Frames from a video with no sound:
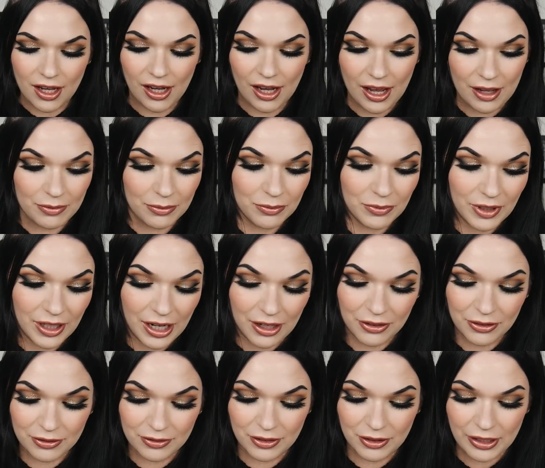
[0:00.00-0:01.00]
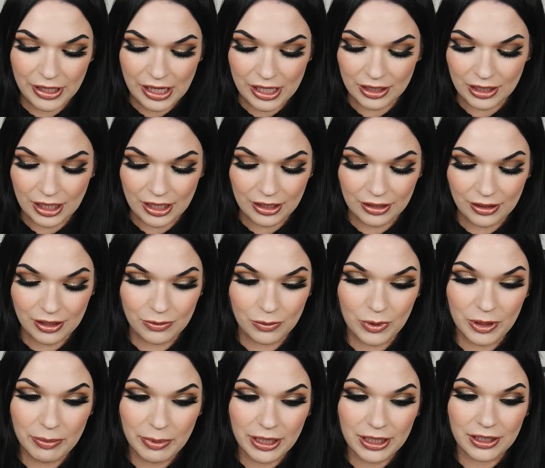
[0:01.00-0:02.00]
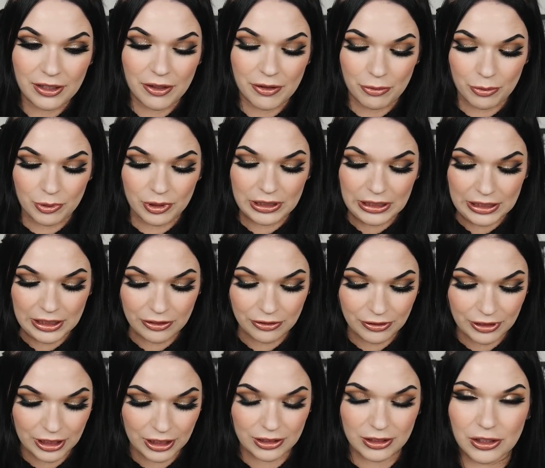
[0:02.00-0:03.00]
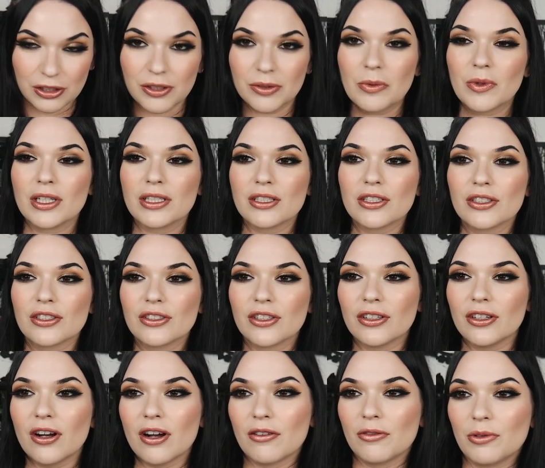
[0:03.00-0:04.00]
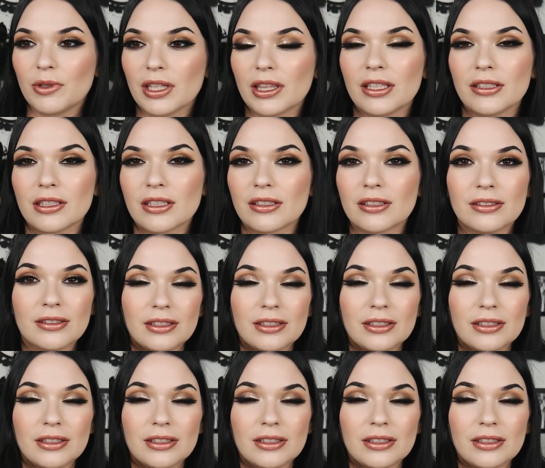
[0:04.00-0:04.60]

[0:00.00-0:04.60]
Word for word: I'm I don't we picked a really freaking good one to start out with the